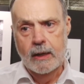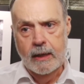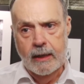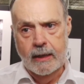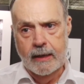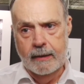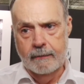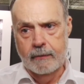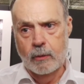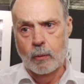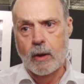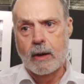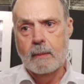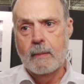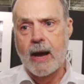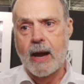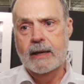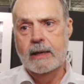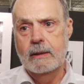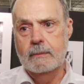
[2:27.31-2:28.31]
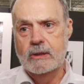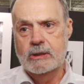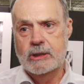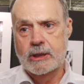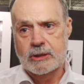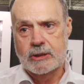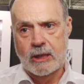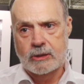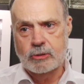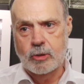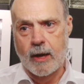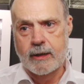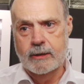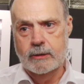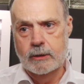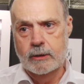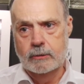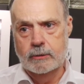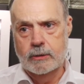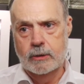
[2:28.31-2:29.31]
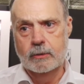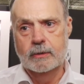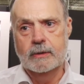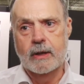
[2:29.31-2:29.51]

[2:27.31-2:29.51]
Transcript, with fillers: In every one of my images I try to do two